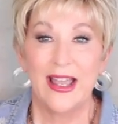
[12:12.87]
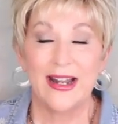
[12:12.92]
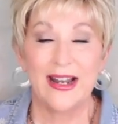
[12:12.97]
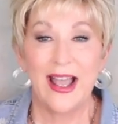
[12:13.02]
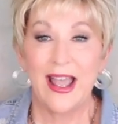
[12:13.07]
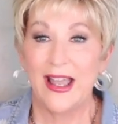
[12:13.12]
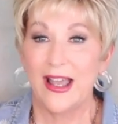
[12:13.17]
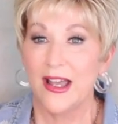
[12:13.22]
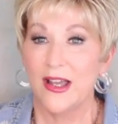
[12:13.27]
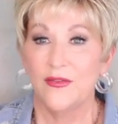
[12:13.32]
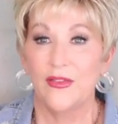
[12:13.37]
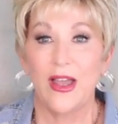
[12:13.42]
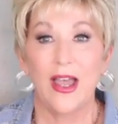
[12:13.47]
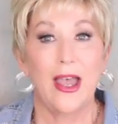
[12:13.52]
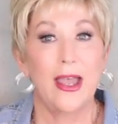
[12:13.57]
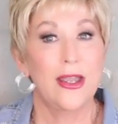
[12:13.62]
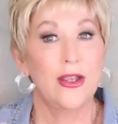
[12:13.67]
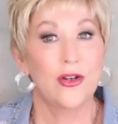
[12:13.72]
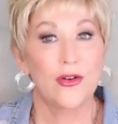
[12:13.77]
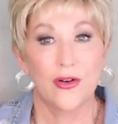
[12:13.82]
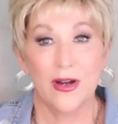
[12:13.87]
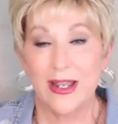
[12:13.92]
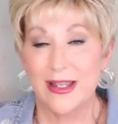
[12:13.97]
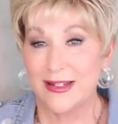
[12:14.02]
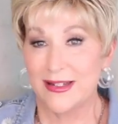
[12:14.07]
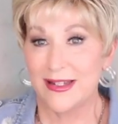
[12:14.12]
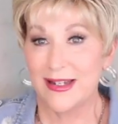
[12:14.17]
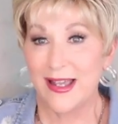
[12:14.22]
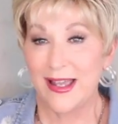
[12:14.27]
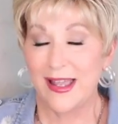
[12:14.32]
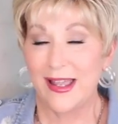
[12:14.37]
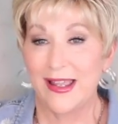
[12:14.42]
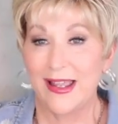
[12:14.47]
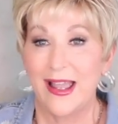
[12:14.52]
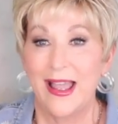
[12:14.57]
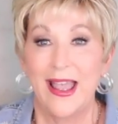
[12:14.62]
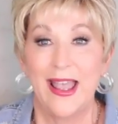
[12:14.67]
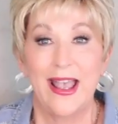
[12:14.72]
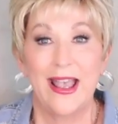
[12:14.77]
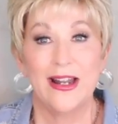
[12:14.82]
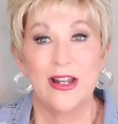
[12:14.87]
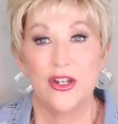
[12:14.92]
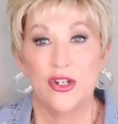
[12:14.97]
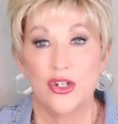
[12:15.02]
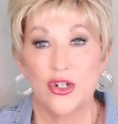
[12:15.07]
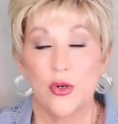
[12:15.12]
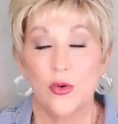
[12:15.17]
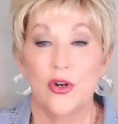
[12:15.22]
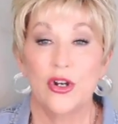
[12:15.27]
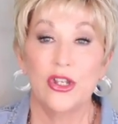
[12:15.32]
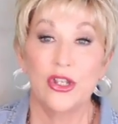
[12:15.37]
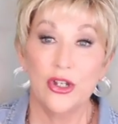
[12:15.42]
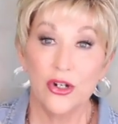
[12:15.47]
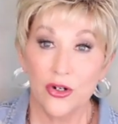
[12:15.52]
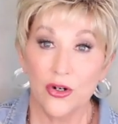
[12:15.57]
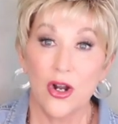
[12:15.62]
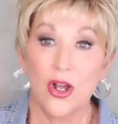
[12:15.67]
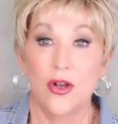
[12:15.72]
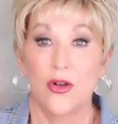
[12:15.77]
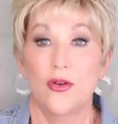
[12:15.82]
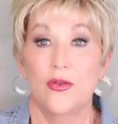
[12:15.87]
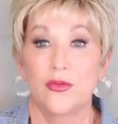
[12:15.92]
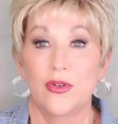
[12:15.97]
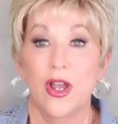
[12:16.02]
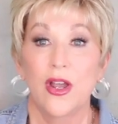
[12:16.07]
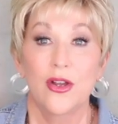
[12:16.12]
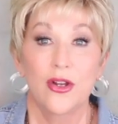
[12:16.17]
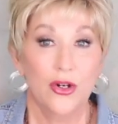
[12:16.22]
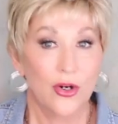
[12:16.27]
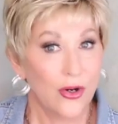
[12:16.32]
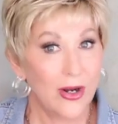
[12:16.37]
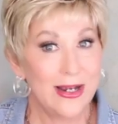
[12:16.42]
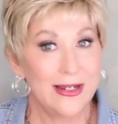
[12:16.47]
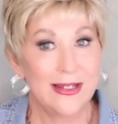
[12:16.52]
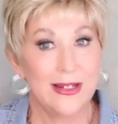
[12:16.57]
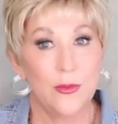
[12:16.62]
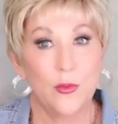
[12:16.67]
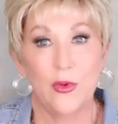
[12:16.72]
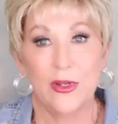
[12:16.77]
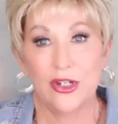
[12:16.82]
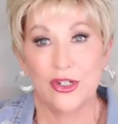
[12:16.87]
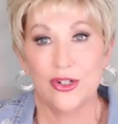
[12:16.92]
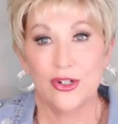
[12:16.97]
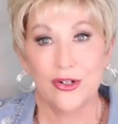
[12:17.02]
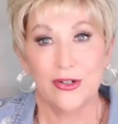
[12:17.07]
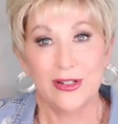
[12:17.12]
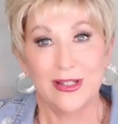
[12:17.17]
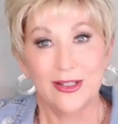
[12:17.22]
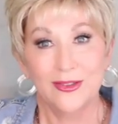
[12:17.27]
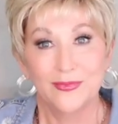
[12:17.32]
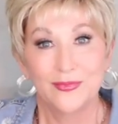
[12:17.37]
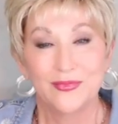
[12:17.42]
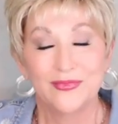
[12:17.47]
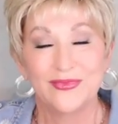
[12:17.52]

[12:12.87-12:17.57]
And have a great day. And enjoy your own crazy wig journey.